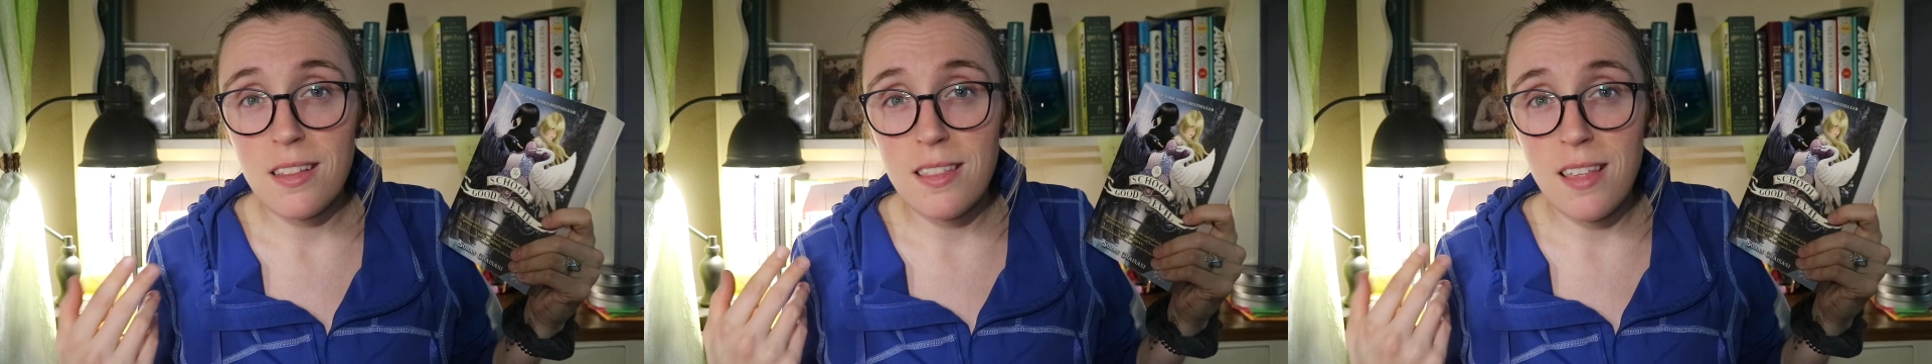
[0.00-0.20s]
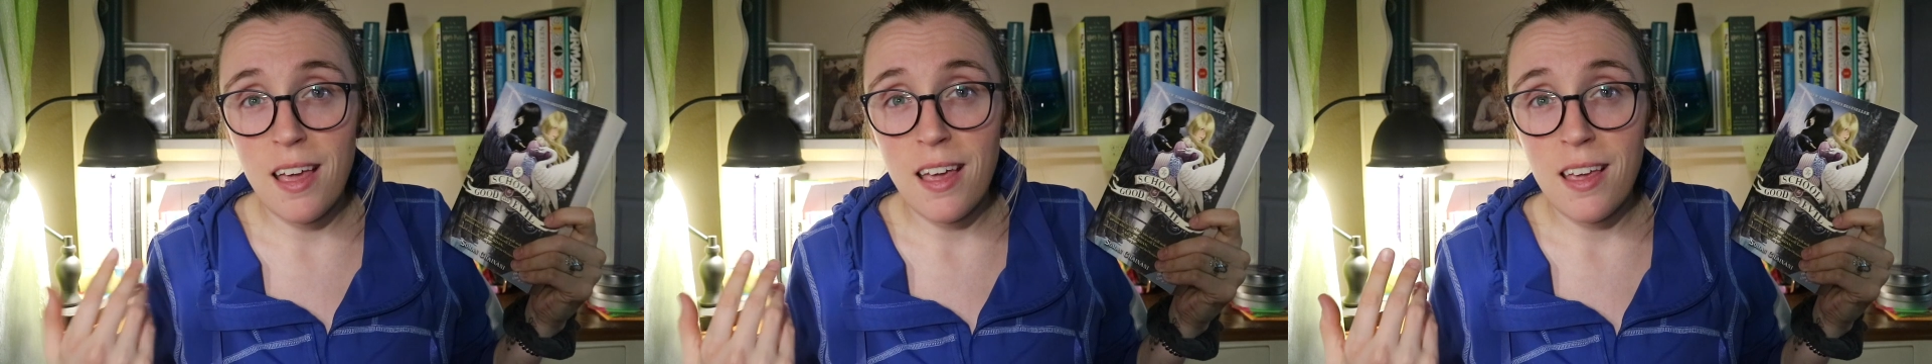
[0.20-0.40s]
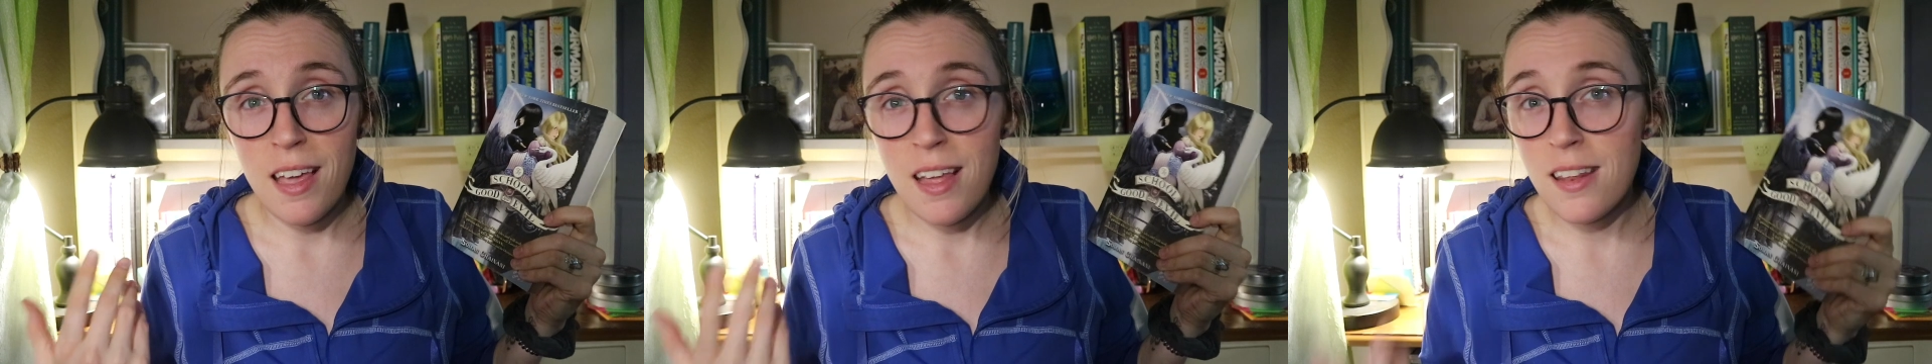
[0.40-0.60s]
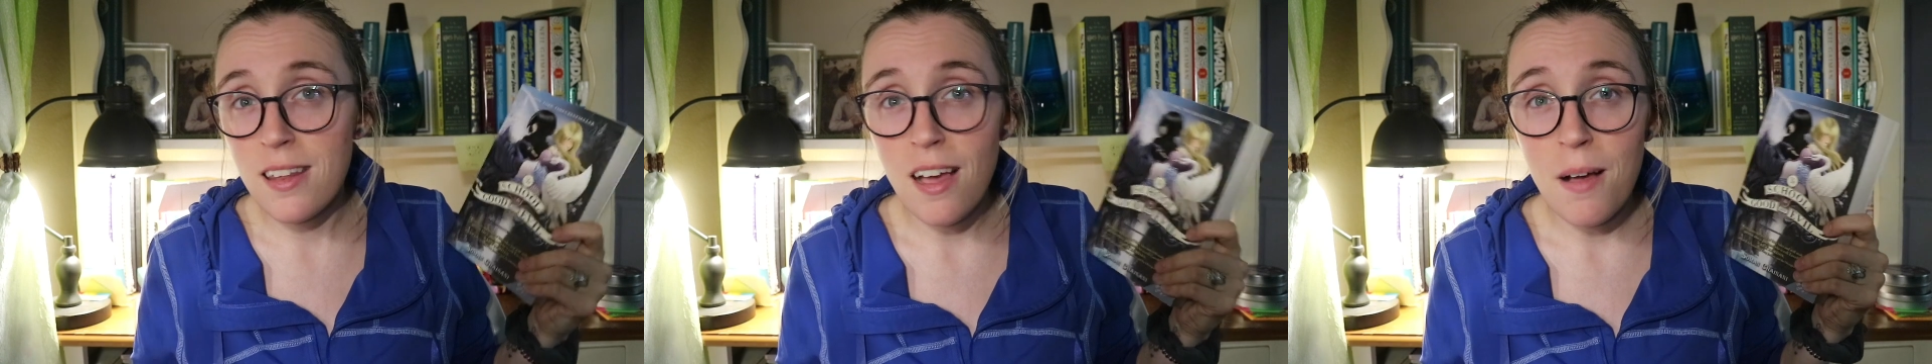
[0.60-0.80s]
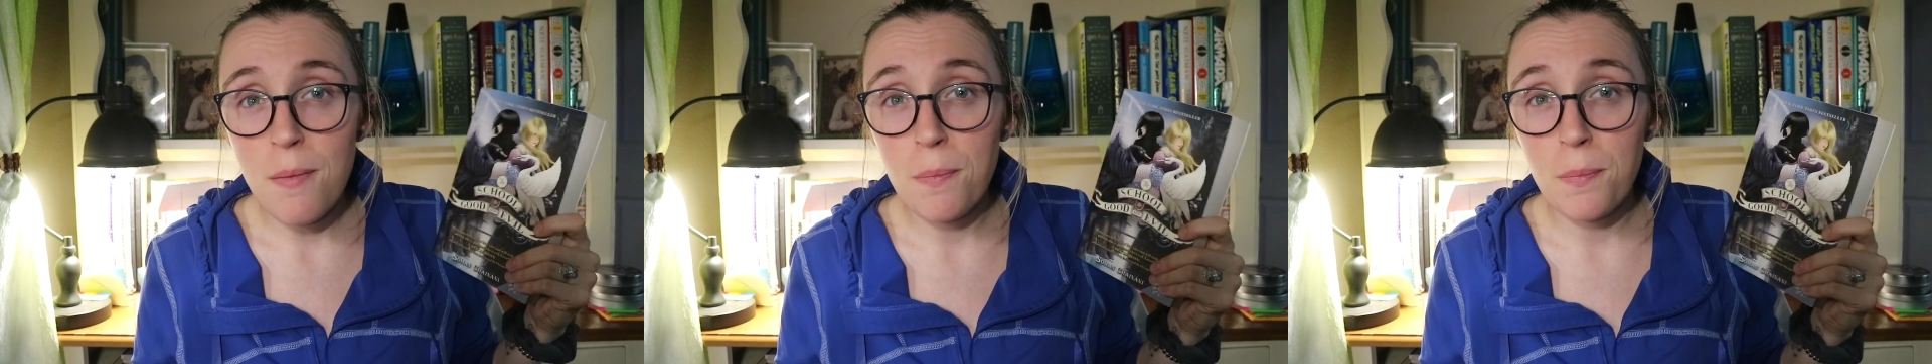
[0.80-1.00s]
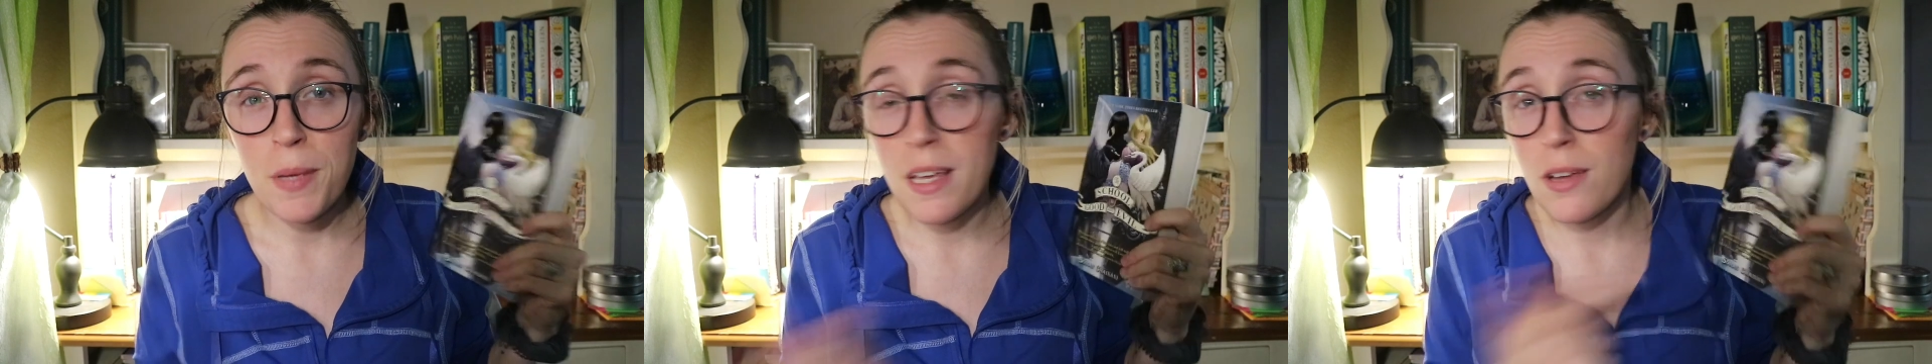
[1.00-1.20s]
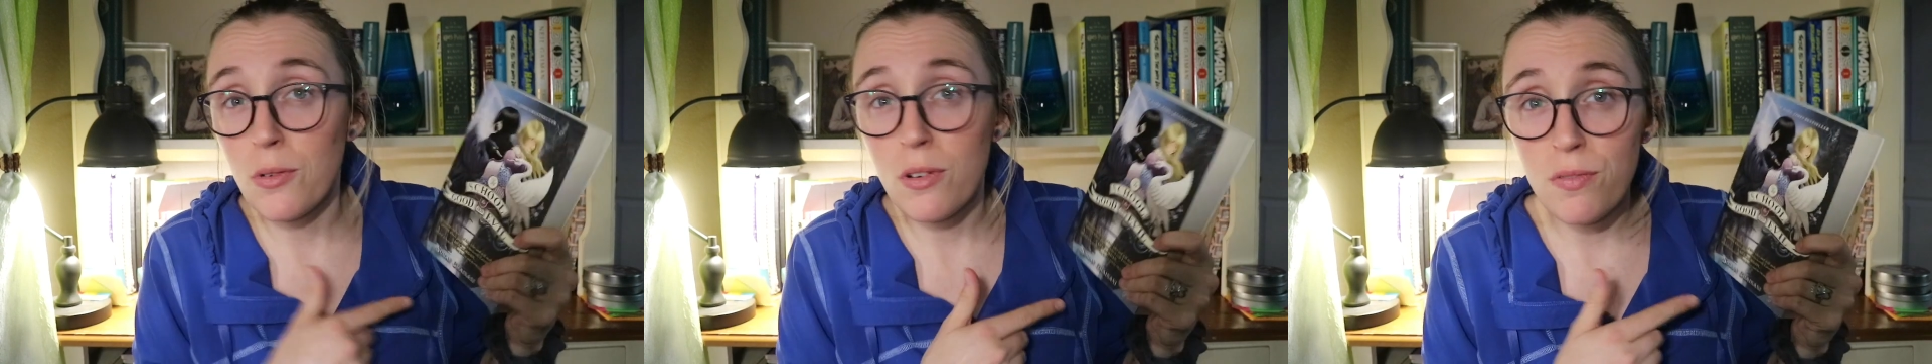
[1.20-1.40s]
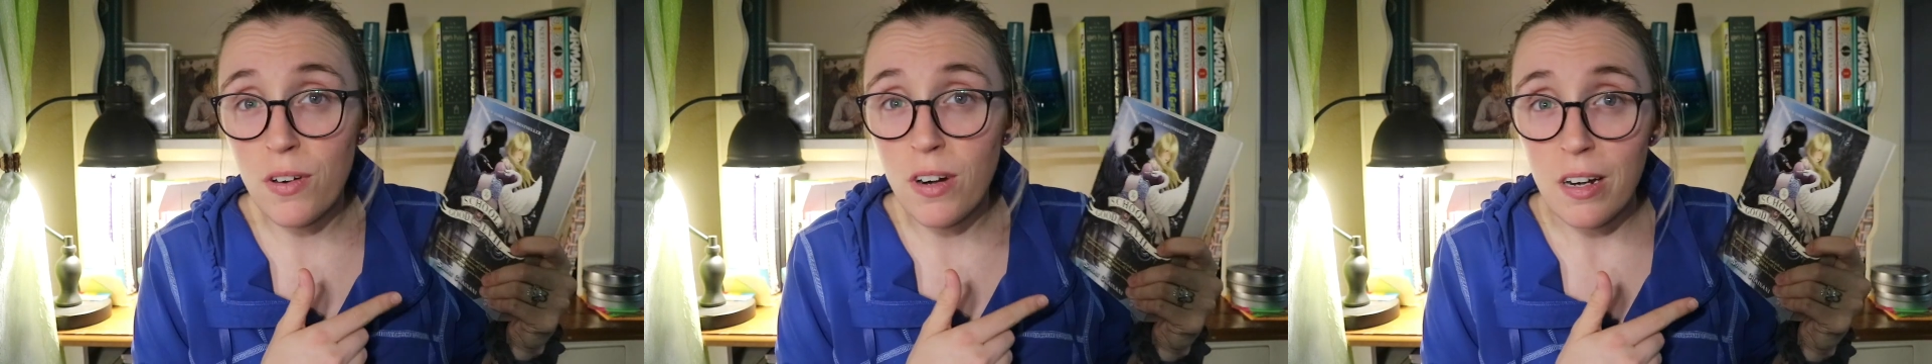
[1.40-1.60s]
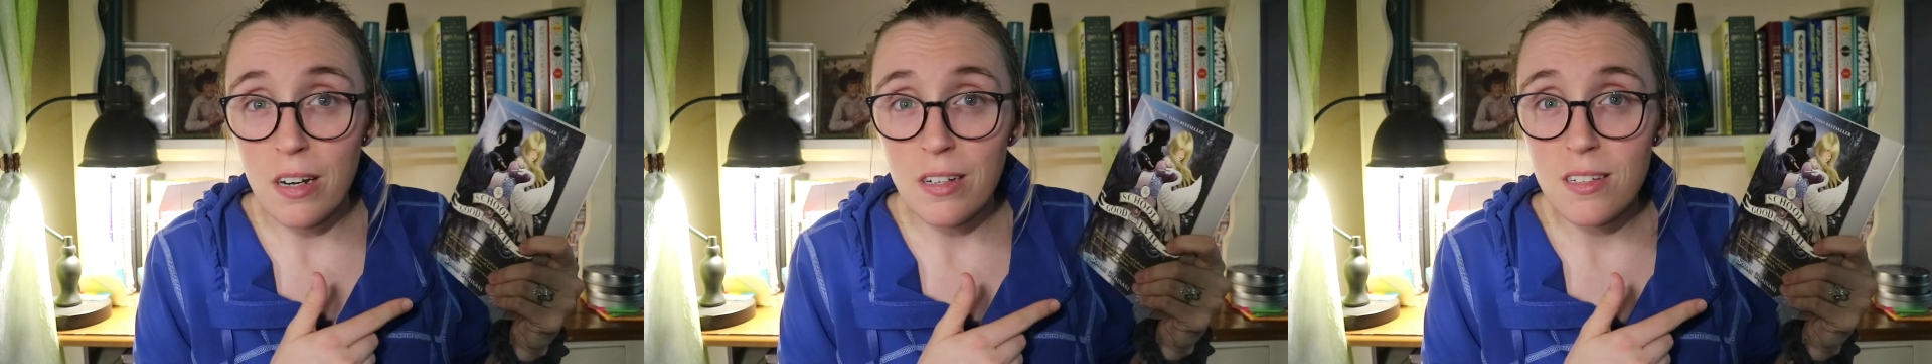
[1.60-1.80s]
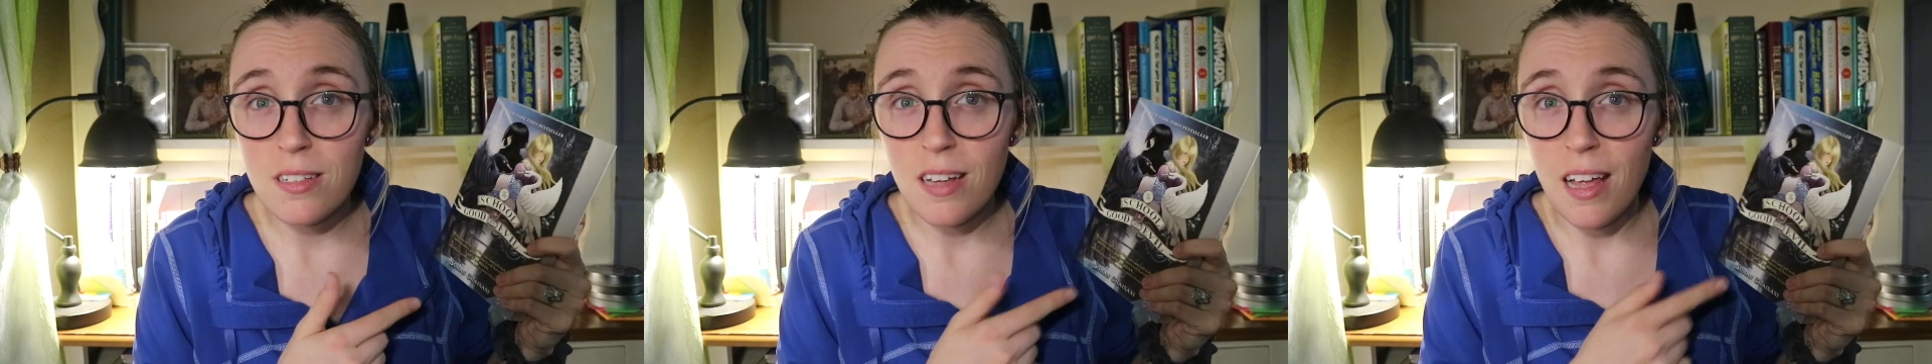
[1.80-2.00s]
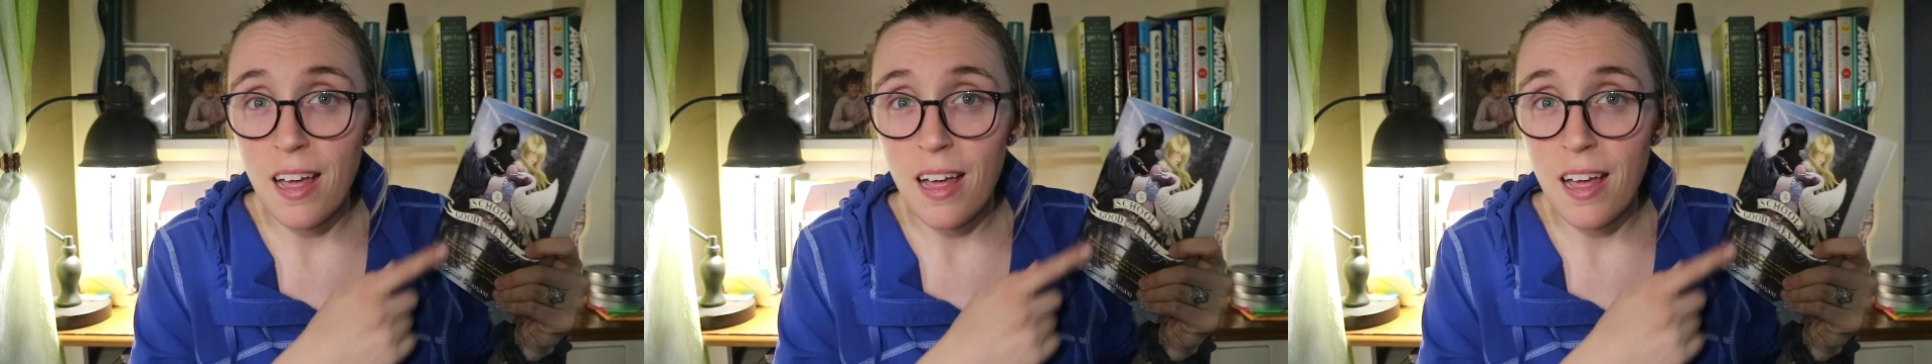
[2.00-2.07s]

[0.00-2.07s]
they end up being reversed,